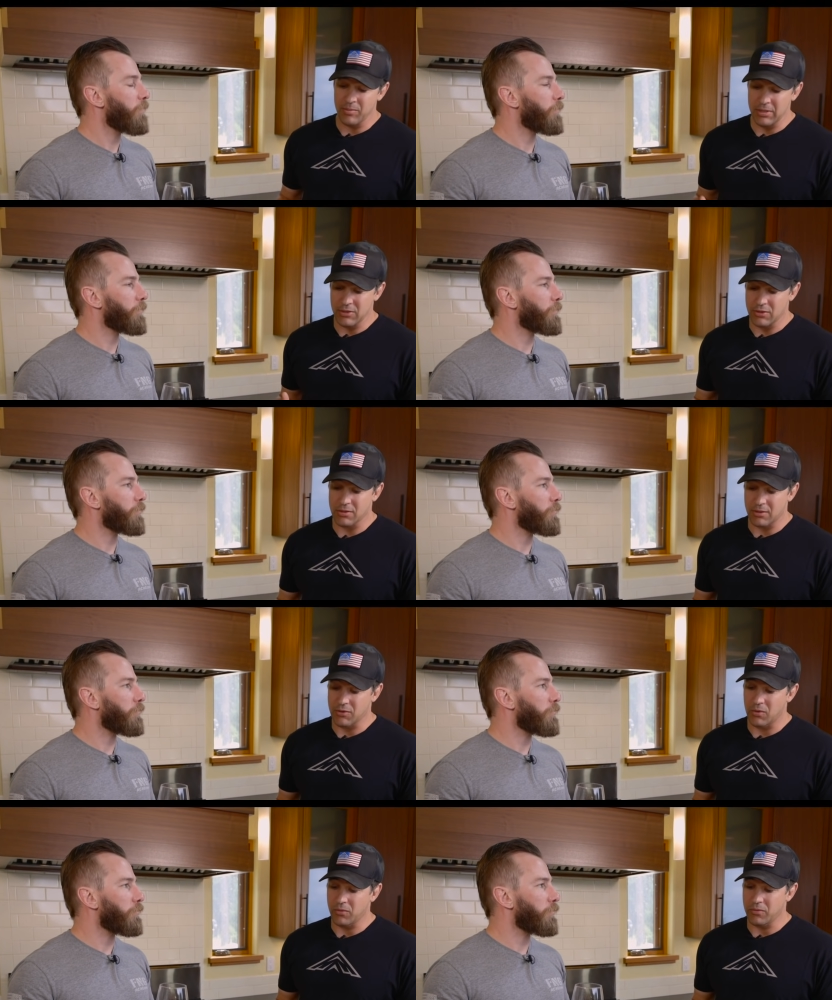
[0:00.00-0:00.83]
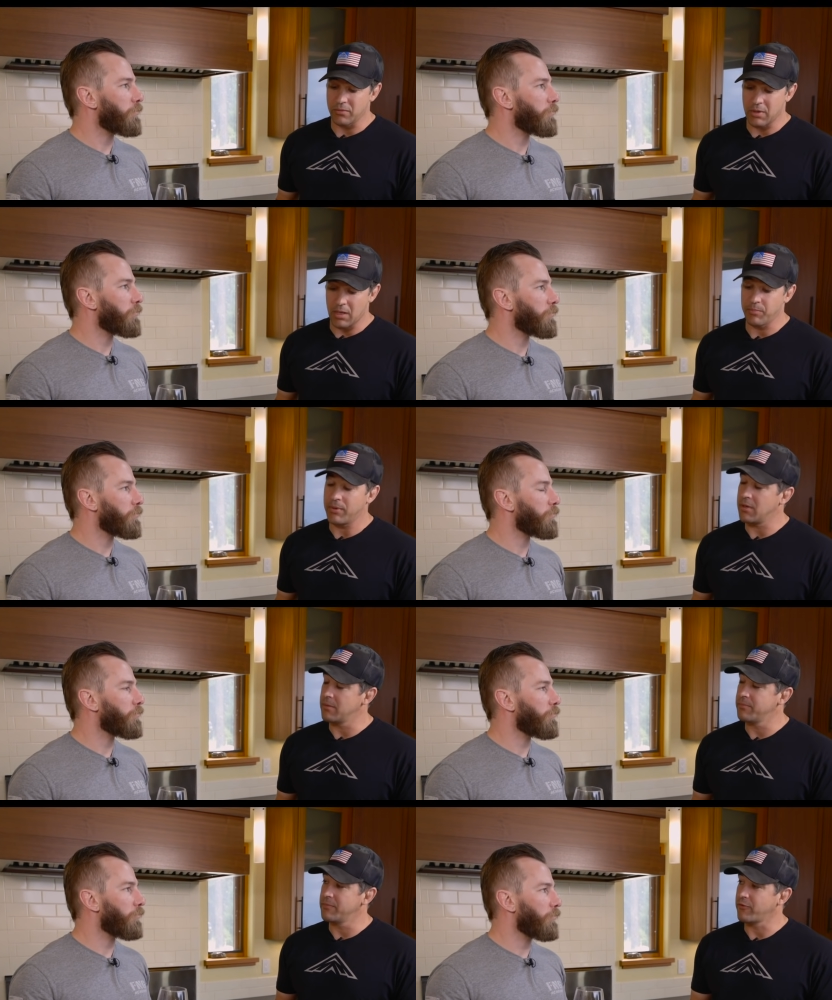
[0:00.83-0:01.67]
Speaker 1: to be just a total gut bomb.
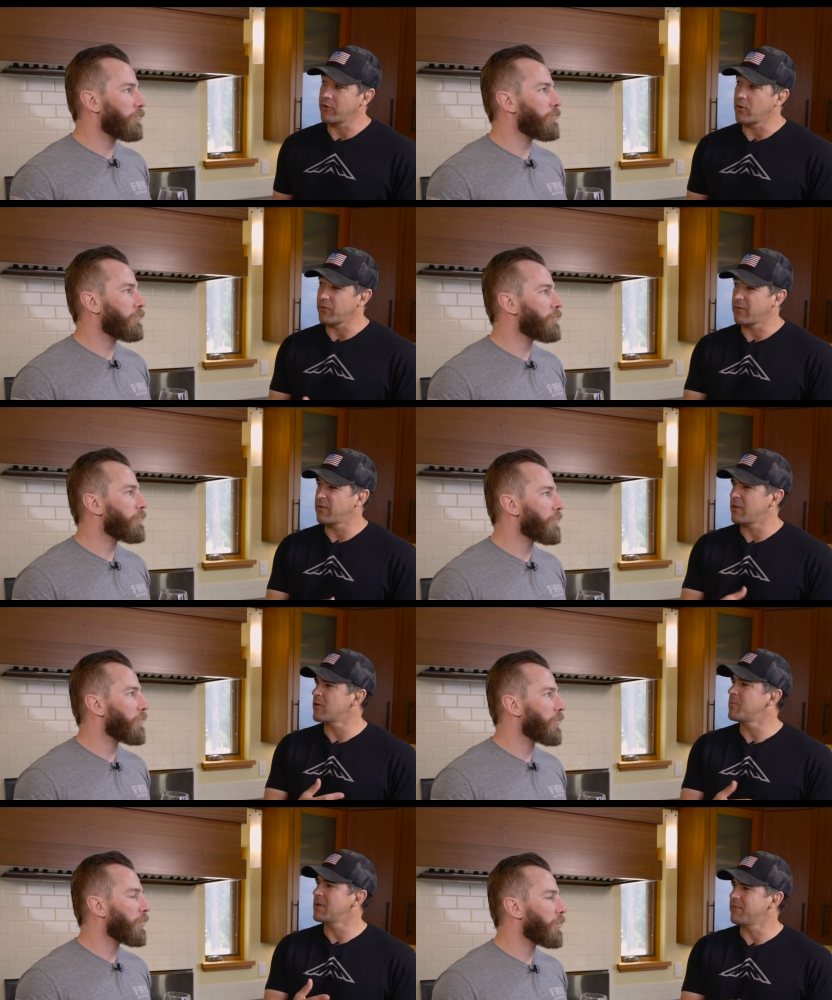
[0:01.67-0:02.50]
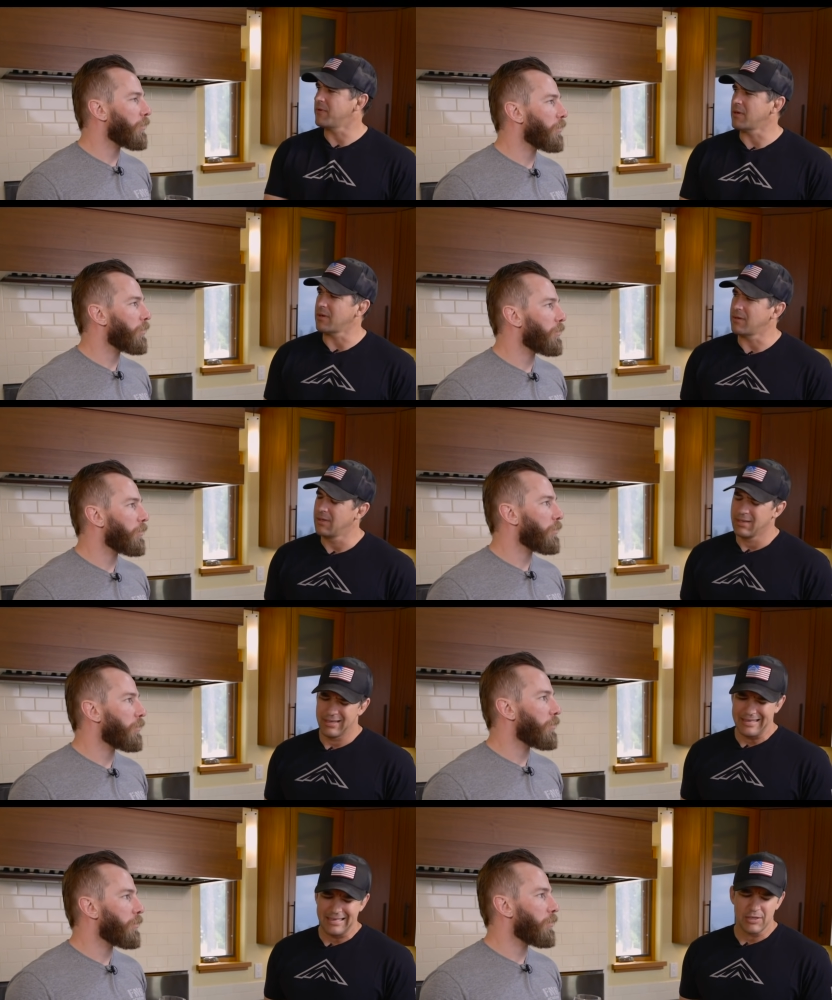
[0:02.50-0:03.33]
Mm-hmm. So a little bit of a
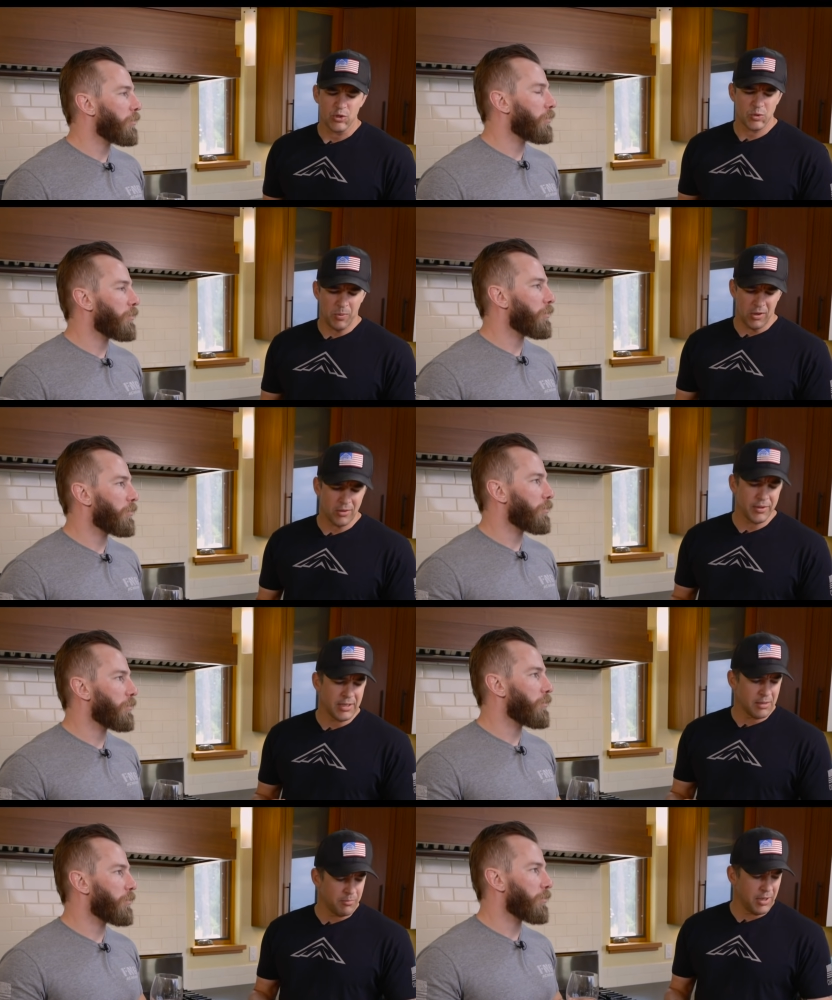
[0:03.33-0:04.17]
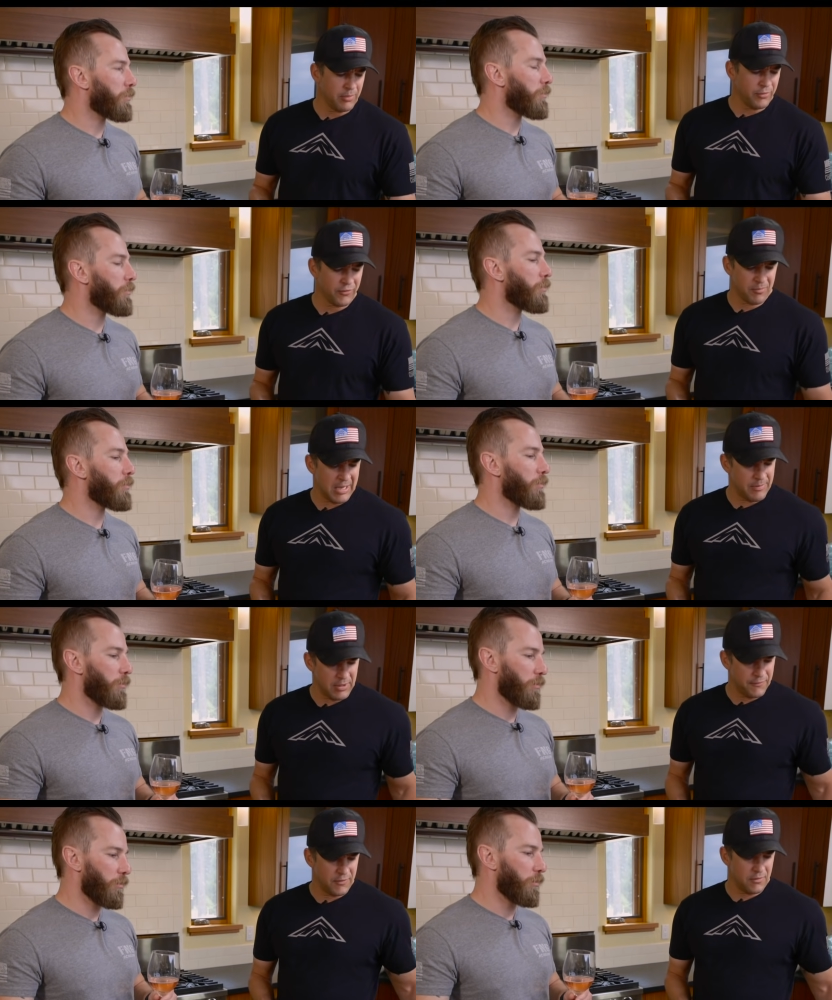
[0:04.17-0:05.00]
sparkling and bubbles. And maybe
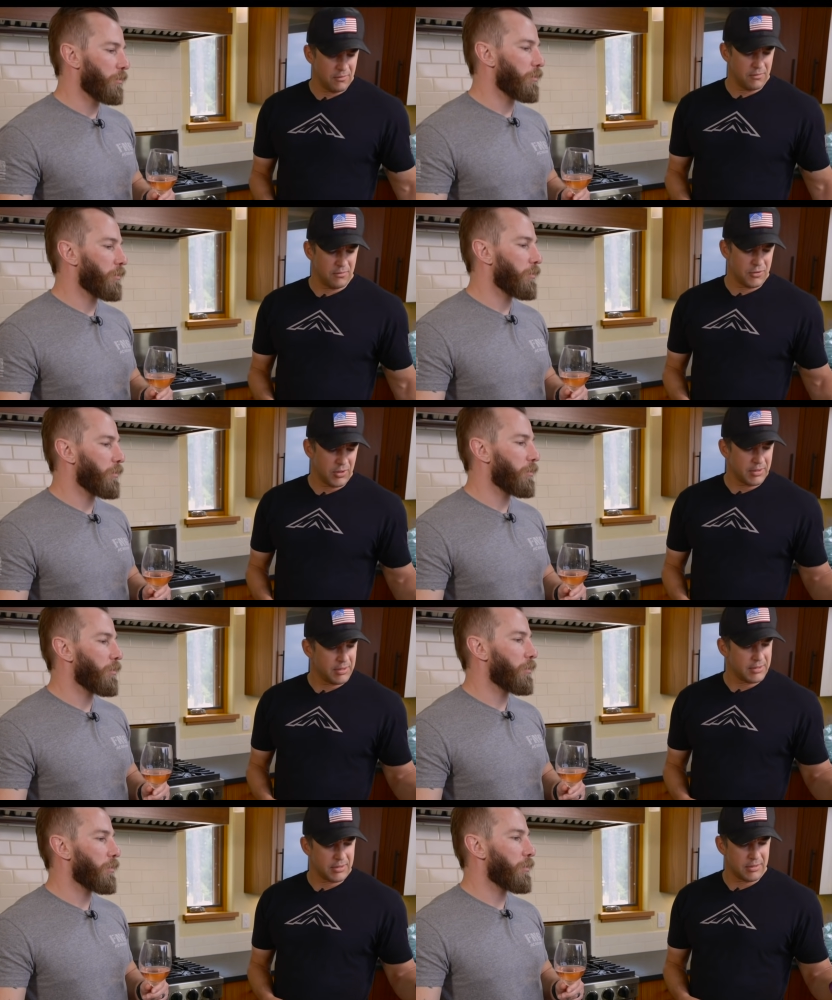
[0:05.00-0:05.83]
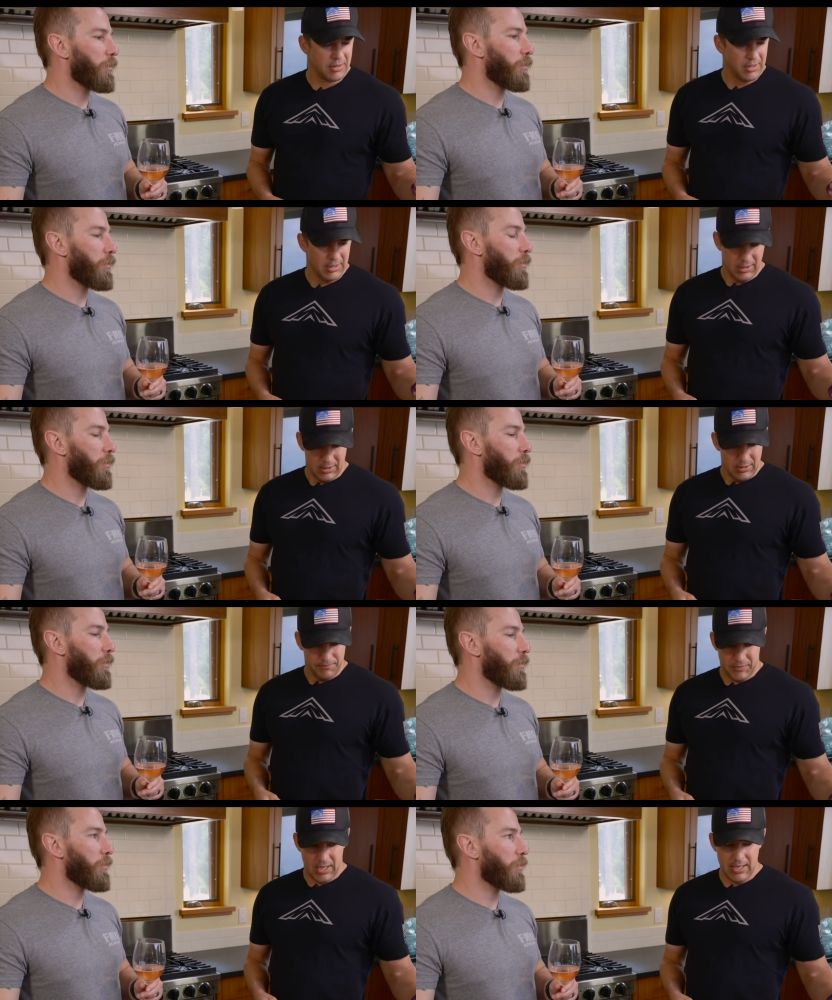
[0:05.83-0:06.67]
if you took this...
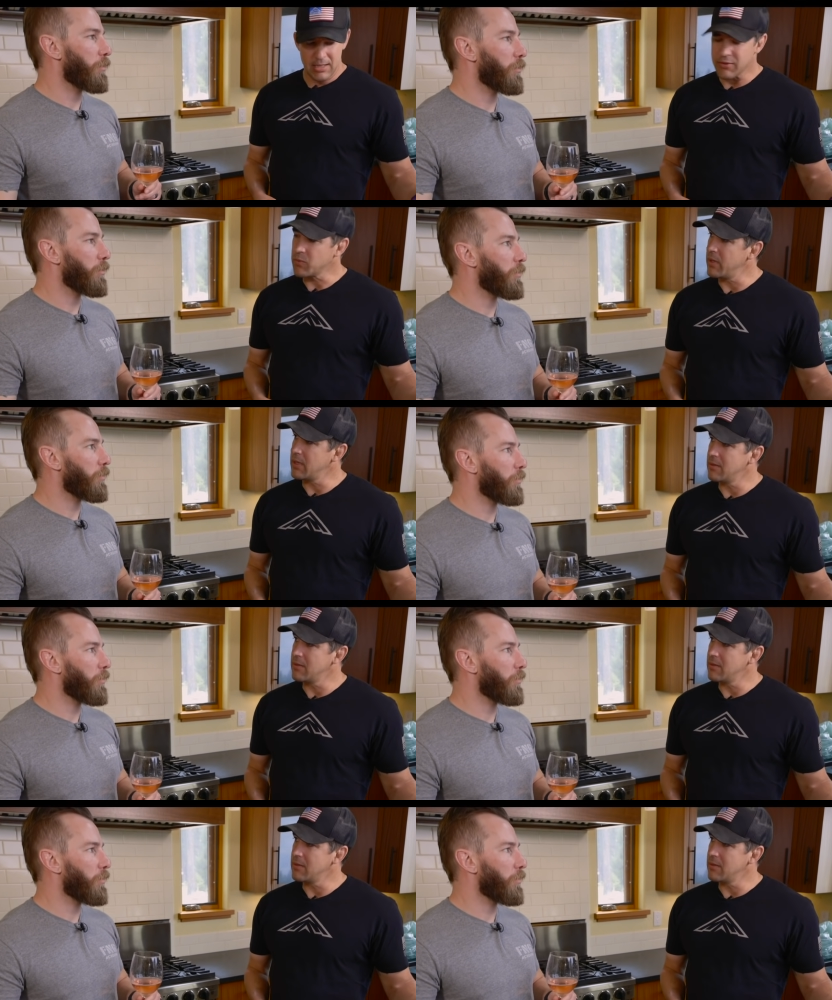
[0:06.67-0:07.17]
gay house wine